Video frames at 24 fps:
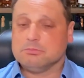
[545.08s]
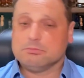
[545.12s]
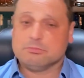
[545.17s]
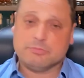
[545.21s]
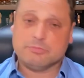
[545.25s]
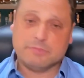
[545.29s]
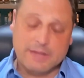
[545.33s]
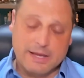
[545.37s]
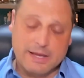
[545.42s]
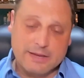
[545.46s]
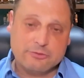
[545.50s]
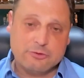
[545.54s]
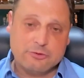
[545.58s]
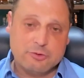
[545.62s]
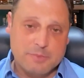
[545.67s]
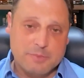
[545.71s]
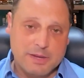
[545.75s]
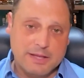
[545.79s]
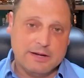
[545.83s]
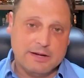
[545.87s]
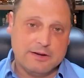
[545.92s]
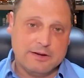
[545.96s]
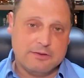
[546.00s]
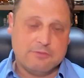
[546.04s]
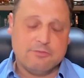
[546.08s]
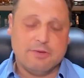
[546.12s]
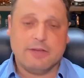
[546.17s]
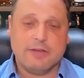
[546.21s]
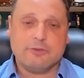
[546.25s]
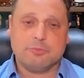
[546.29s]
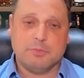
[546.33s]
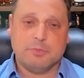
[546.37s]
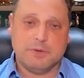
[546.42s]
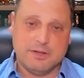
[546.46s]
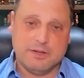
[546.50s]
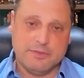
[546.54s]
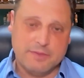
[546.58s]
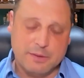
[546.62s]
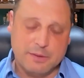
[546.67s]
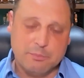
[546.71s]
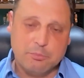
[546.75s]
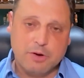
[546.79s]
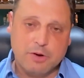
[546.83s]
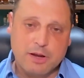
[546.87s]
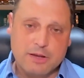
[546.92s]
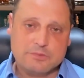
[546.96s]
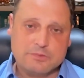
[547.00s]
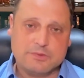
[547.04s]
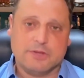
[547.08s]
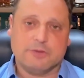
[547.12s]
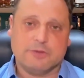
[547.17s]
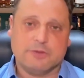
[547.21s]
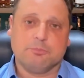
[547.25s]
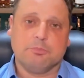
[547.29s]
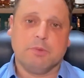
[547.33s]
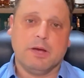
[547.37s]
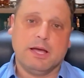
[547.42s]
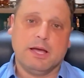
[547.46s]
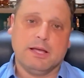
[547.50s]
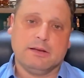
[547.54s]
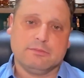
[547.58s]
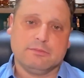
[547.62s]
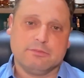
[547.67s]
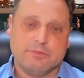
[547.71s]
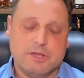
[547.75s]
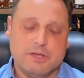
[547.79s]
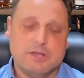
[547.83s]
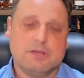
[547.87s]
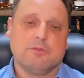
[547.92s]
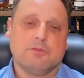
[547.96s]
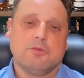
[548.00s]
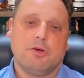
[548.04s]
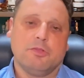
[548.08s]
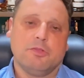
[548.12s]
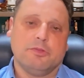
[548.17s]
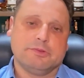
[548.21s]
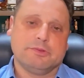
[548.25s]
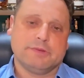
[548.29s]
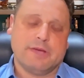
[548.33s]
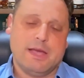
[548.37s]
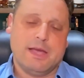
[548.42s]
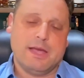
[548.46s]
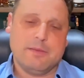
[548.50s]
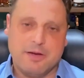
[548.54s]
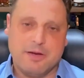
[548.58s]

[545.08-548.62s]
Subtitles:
yes, you made an investment in that process, but think of all the time,